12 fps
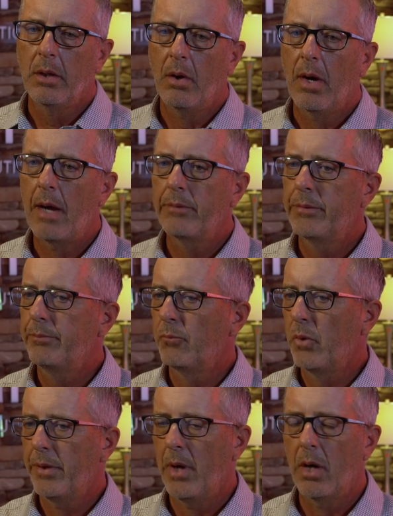I was
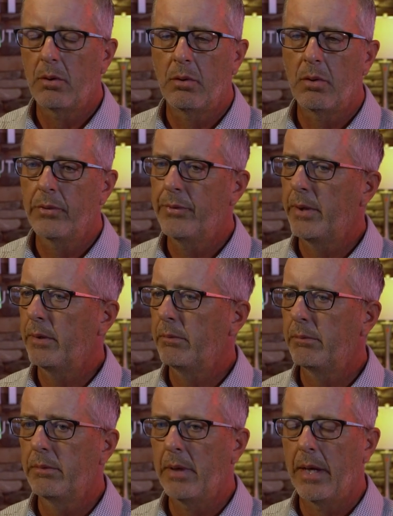with uncles
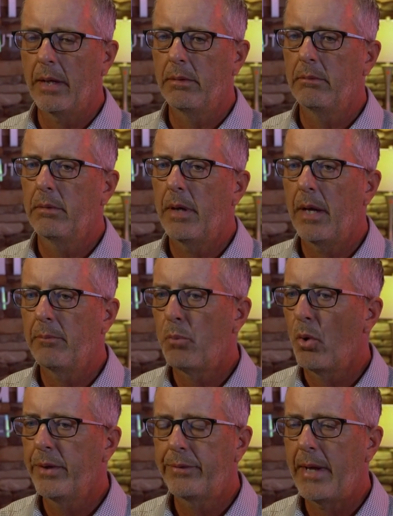and
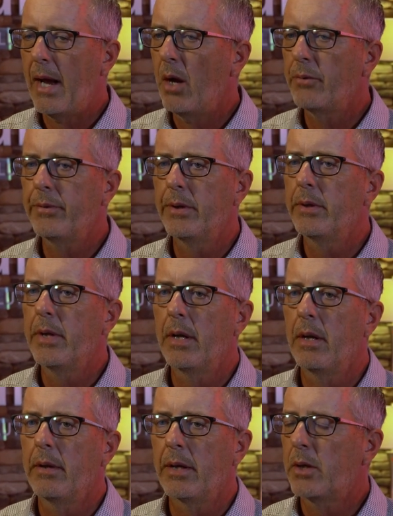Boy Scouts
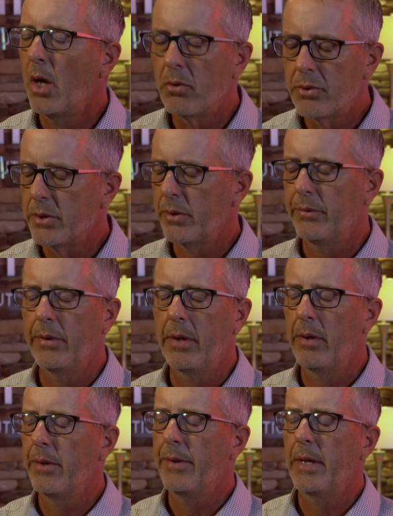and coaches
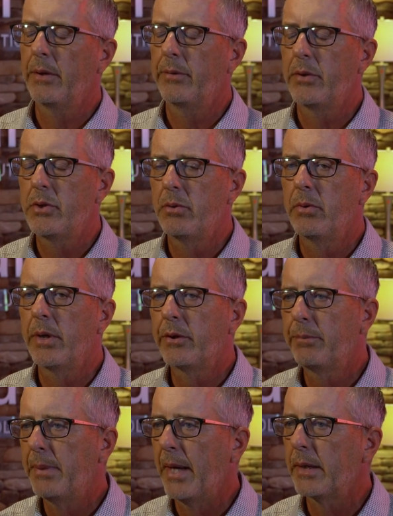and the things that you would
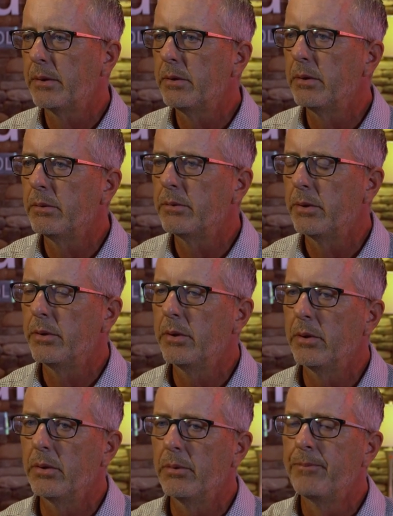expect to
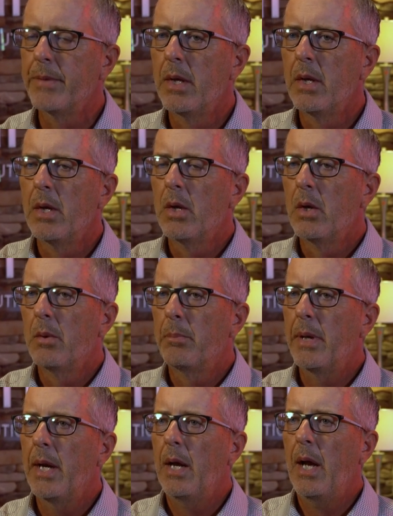do.
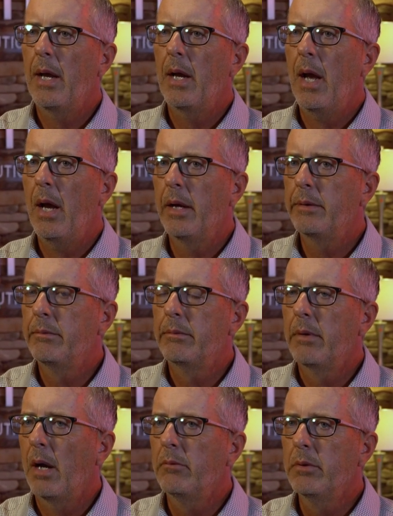But I
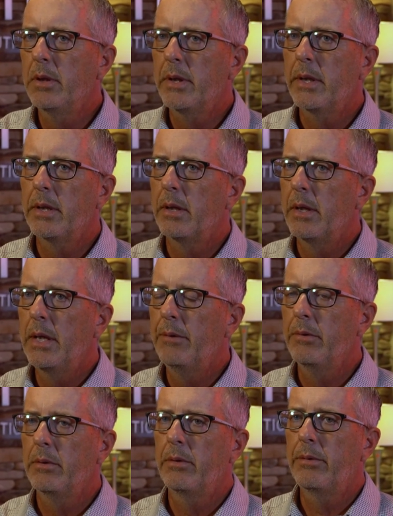really,
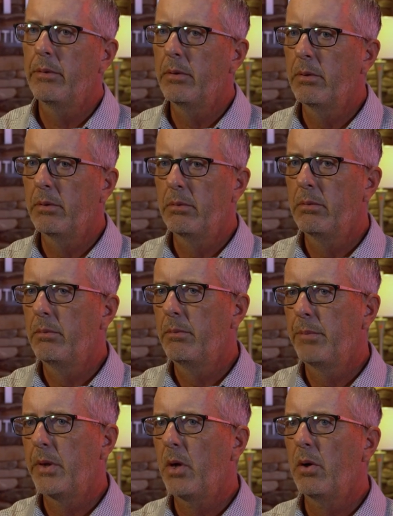even through
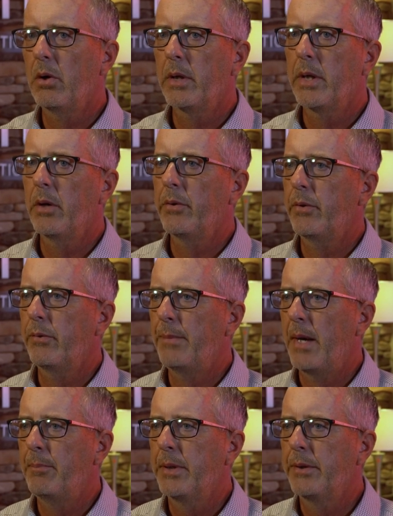the early years of
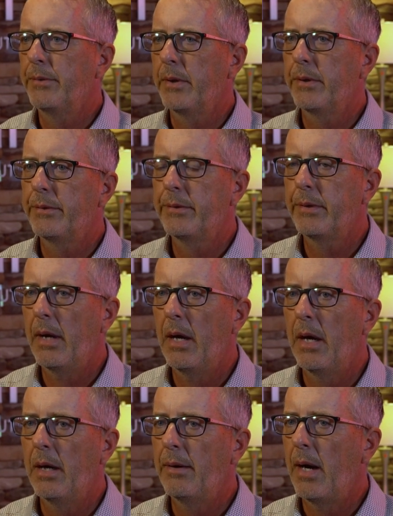my business,
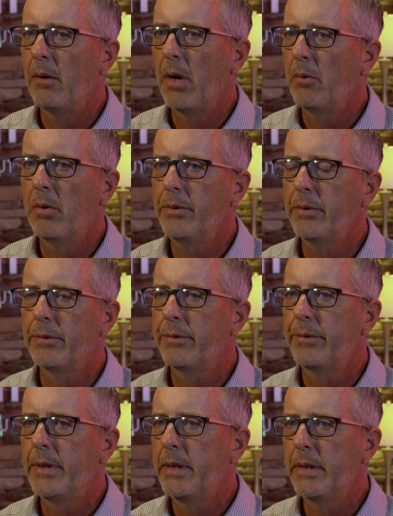I wasn't
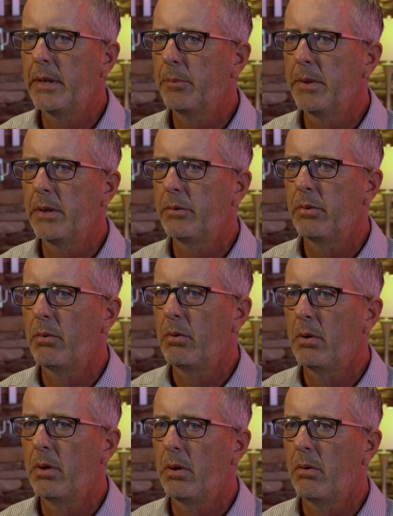seeking a
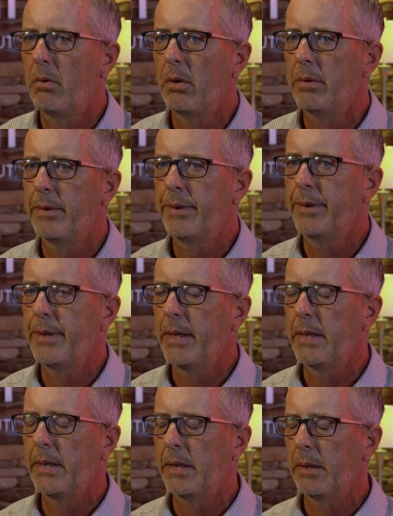mentor or
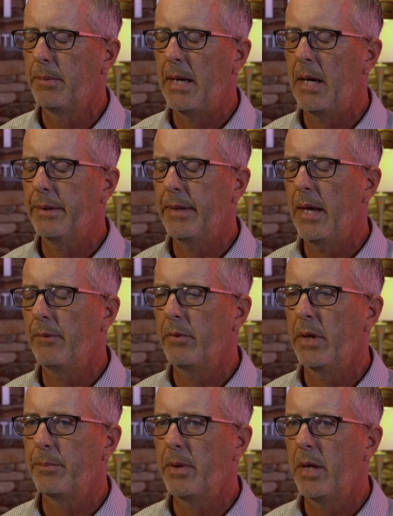thinking about that
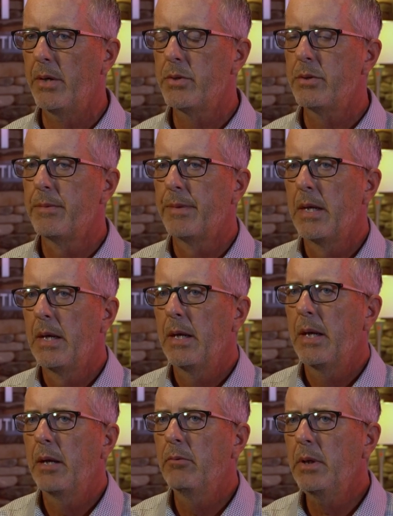very much.
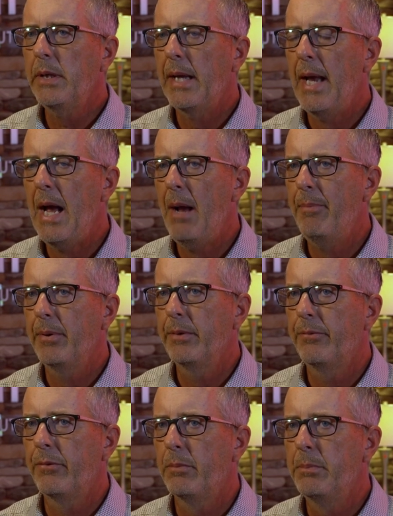It really
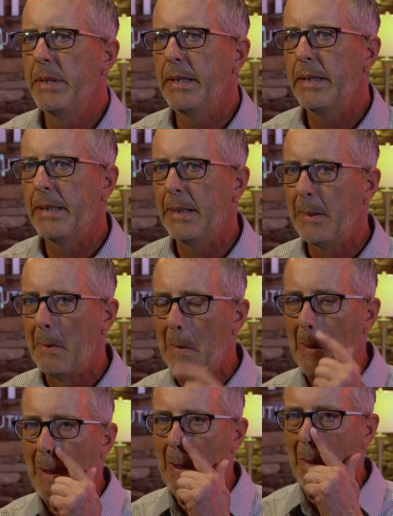happened for me
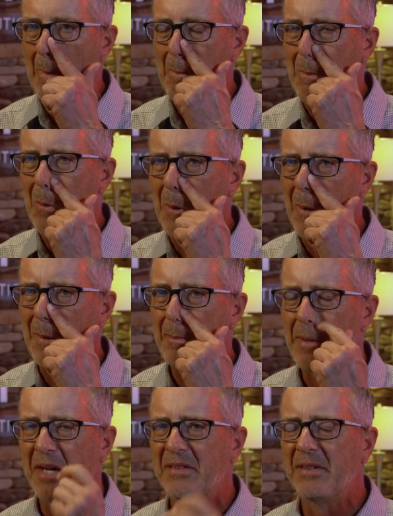more on
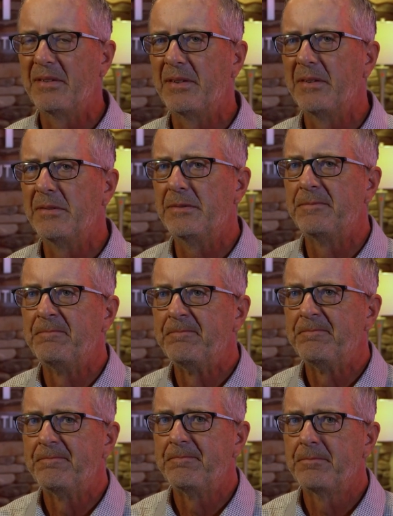the basis of
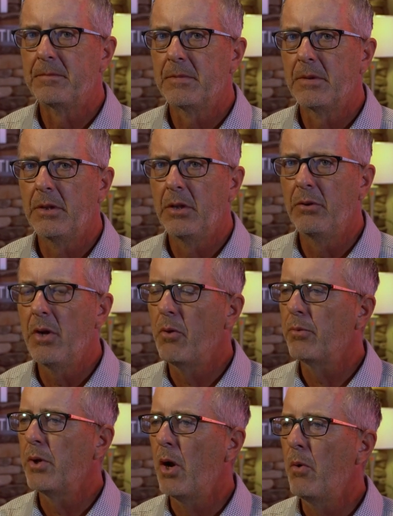you
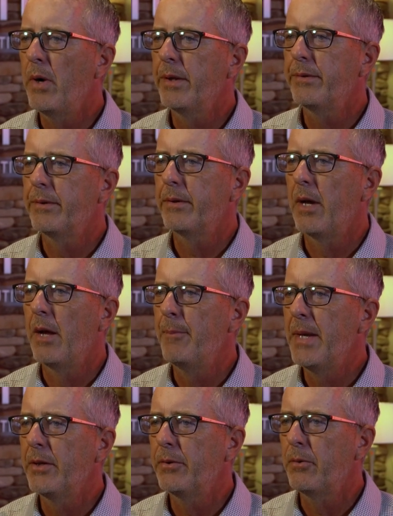don't know it's a
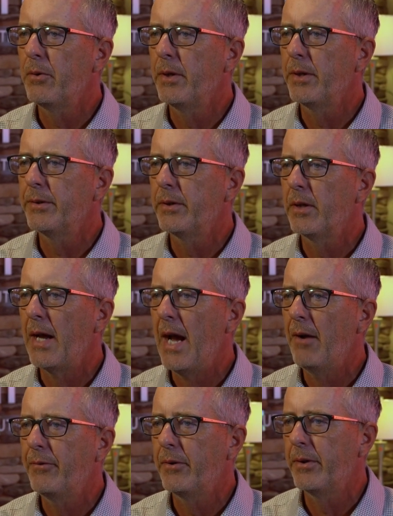mentor until
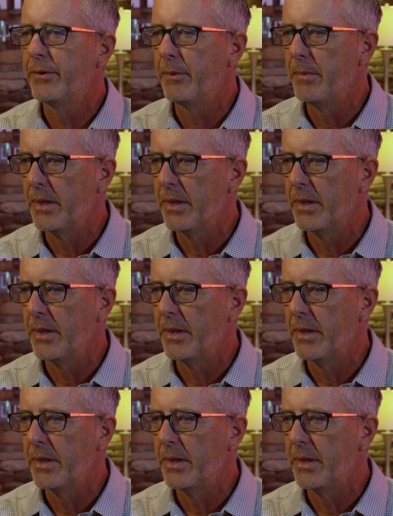after it's a